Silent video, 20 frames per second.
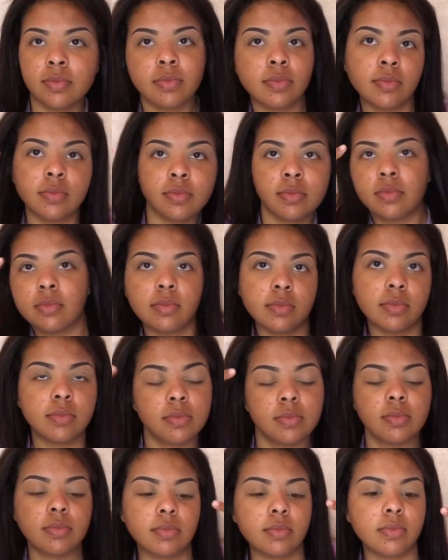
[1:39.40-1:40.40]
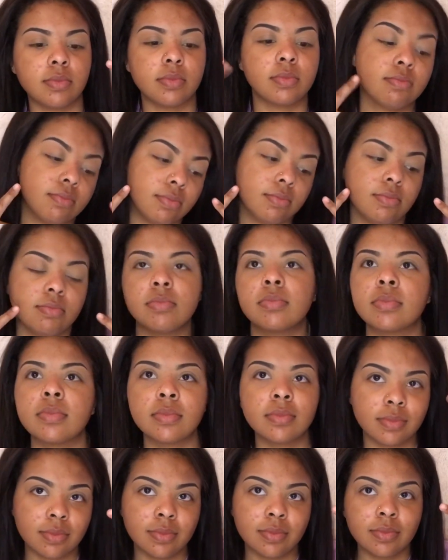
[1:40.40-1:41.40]
so as usual, my brows are
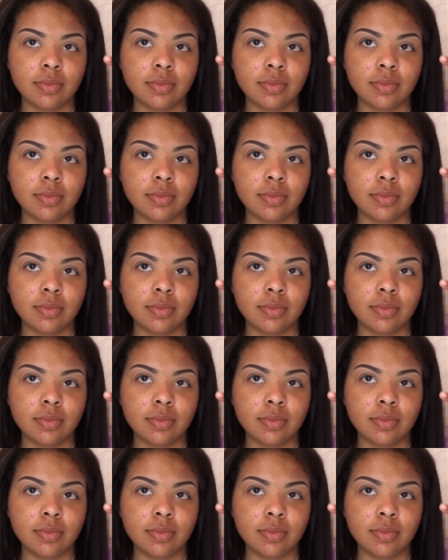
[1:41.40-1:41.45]
already